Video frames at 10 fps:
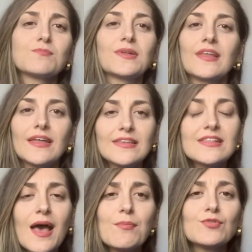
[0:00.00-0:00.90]
but this
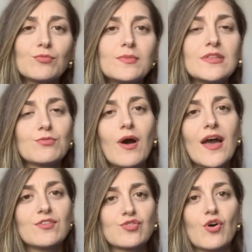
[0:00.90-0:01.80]
happened to me
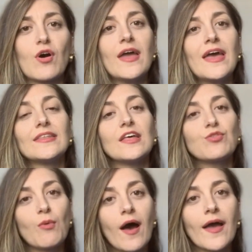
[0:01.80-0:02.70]
twice, so that's
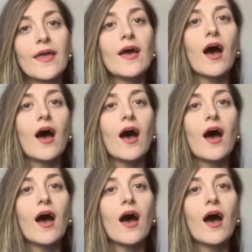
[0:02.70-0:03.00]
why